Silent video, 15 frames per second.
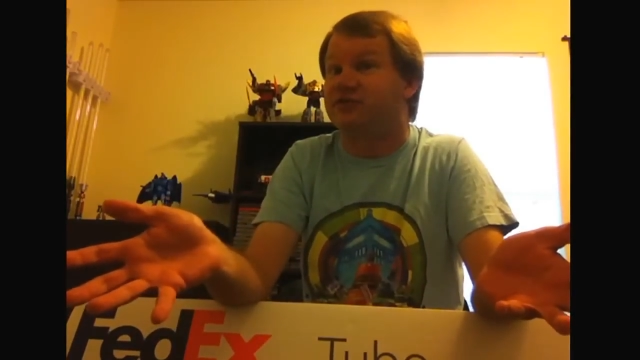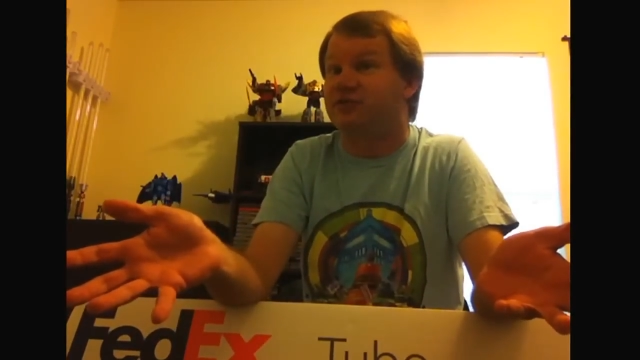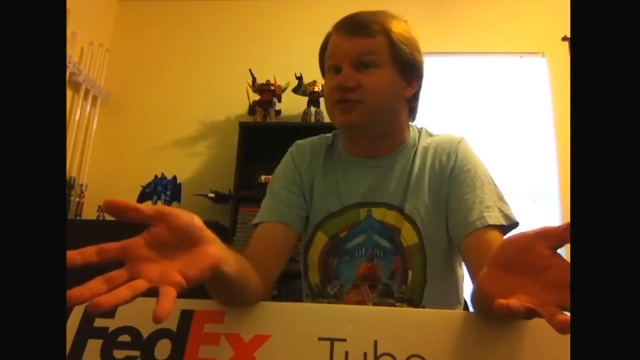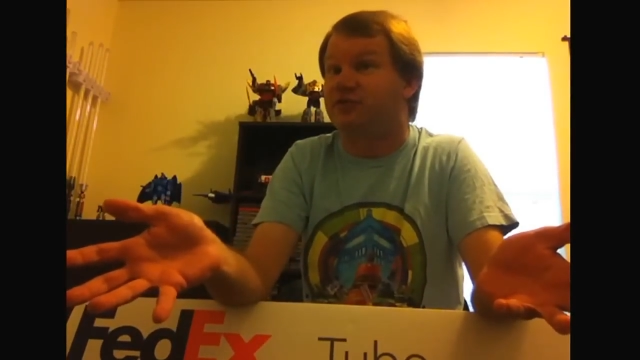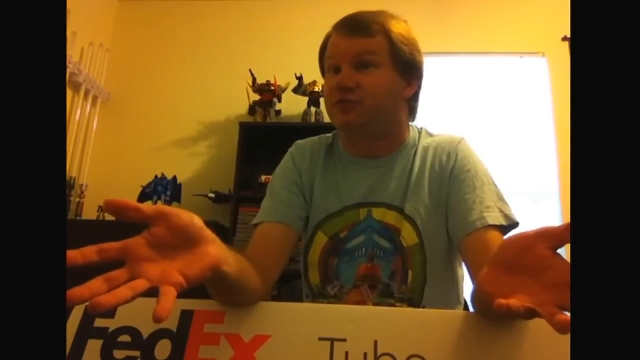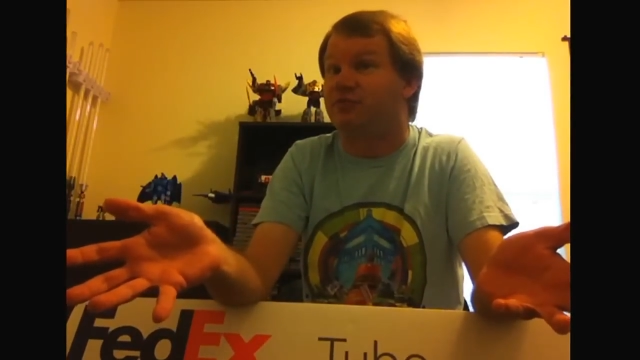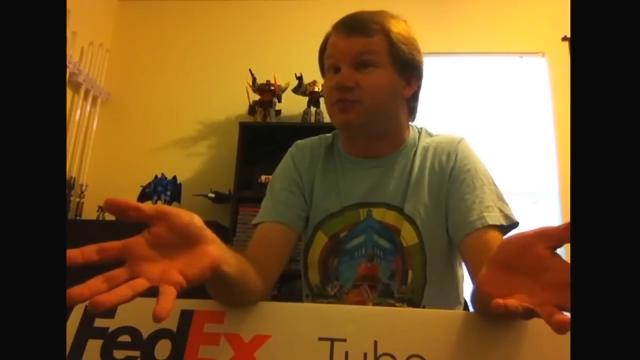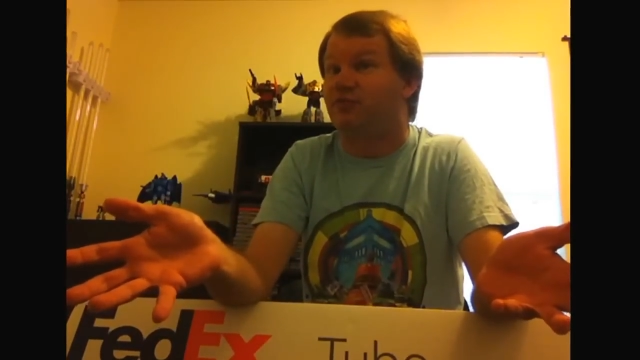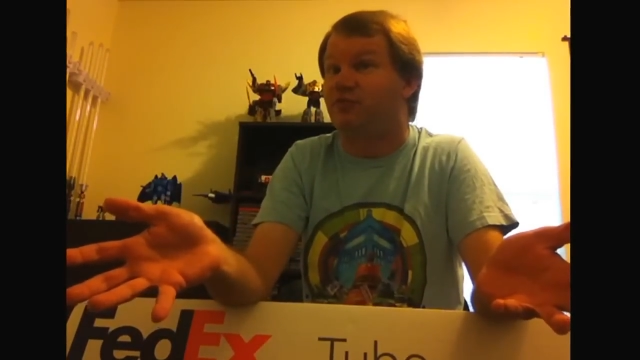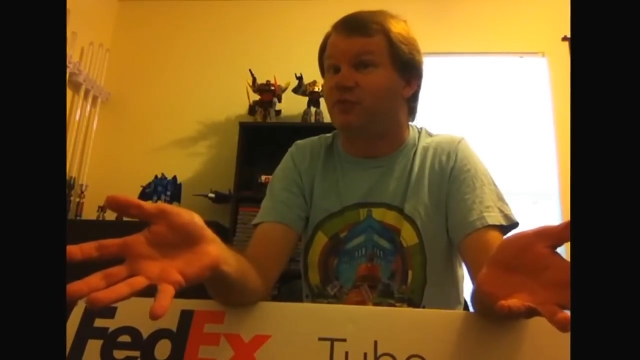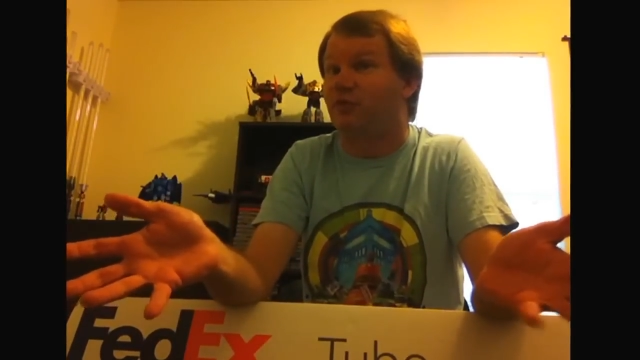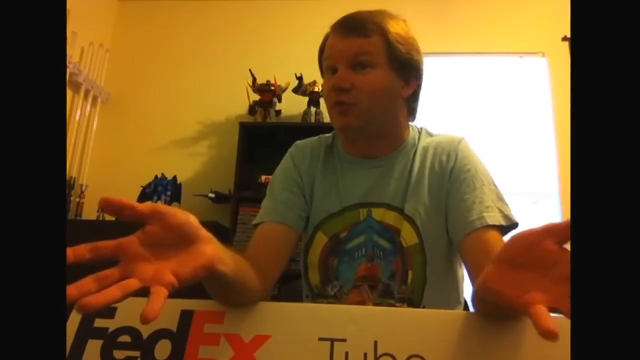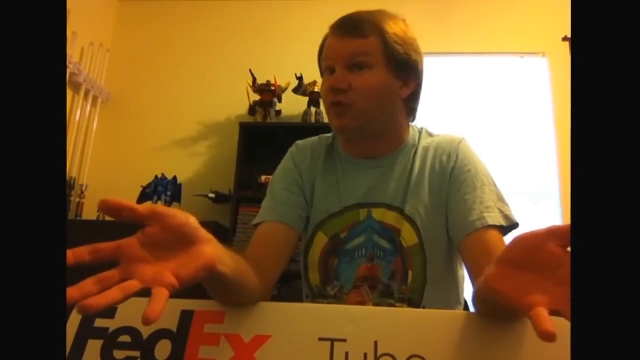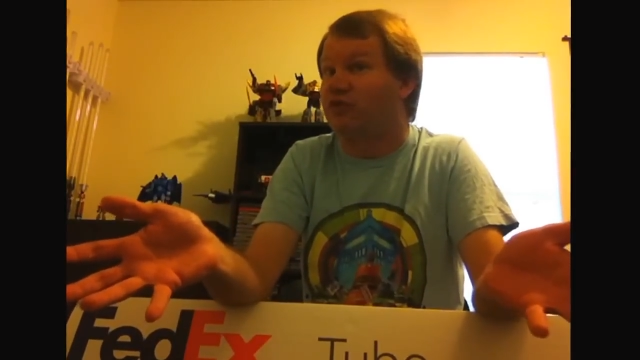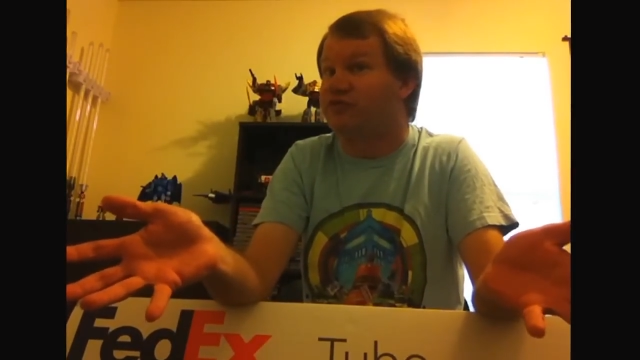worth of
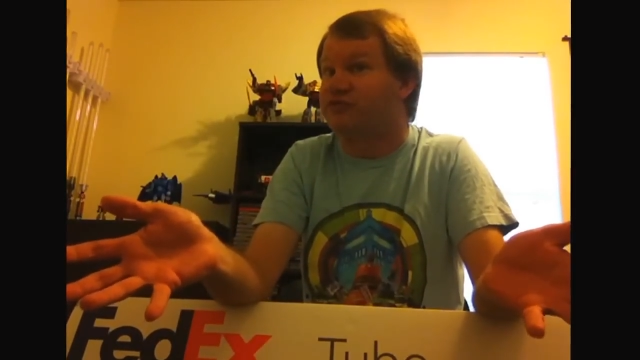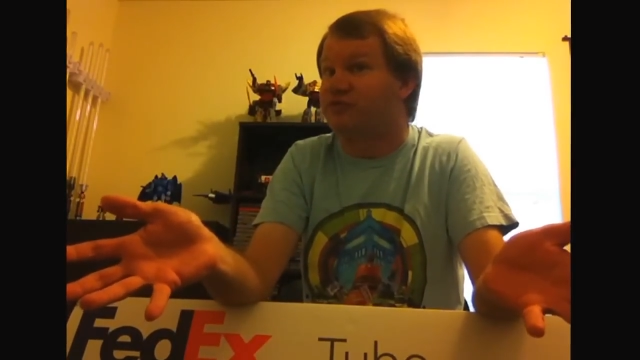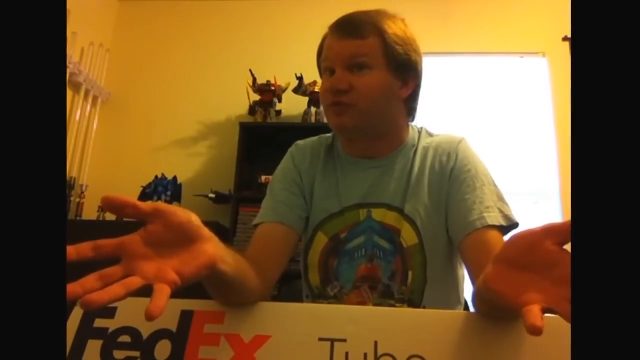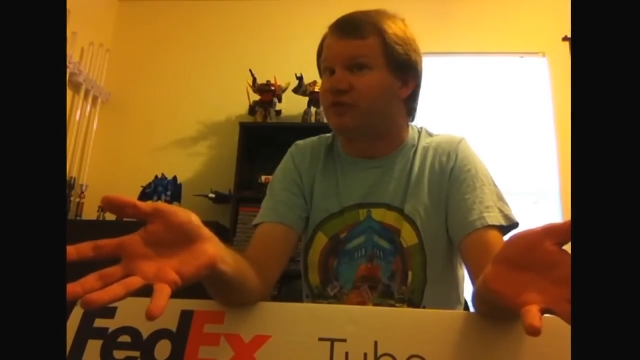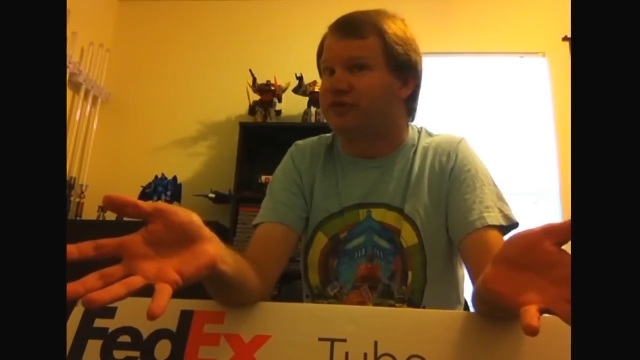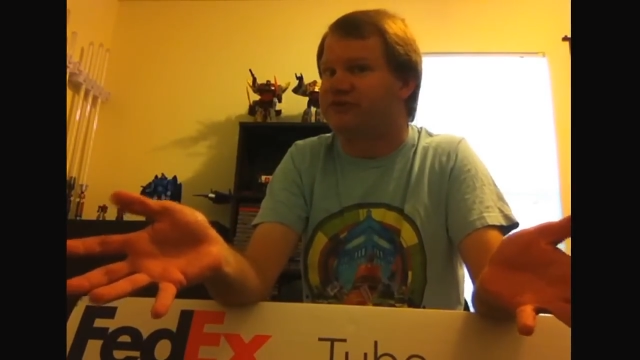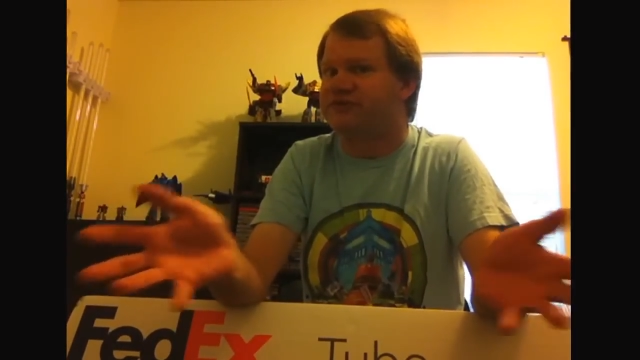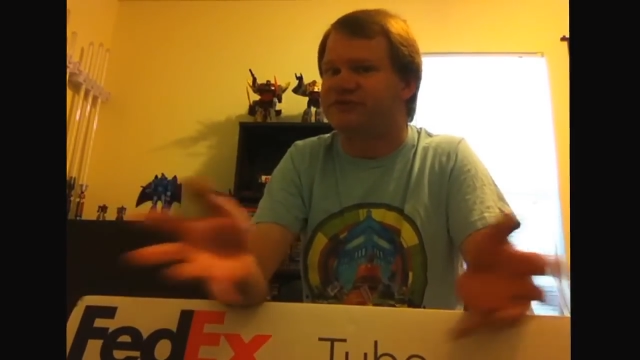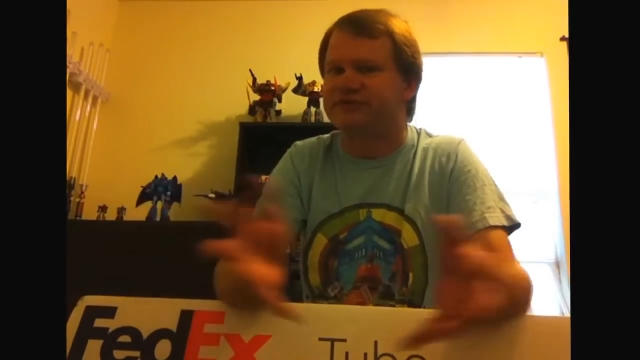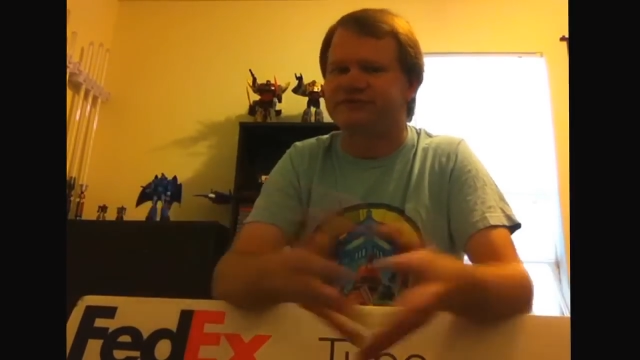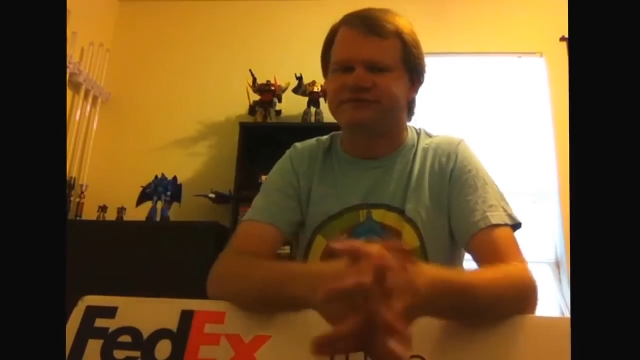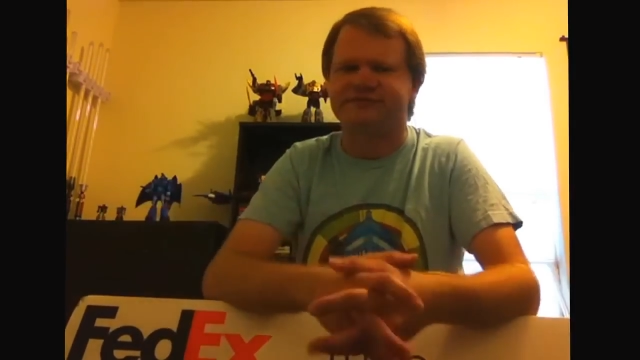rewards points.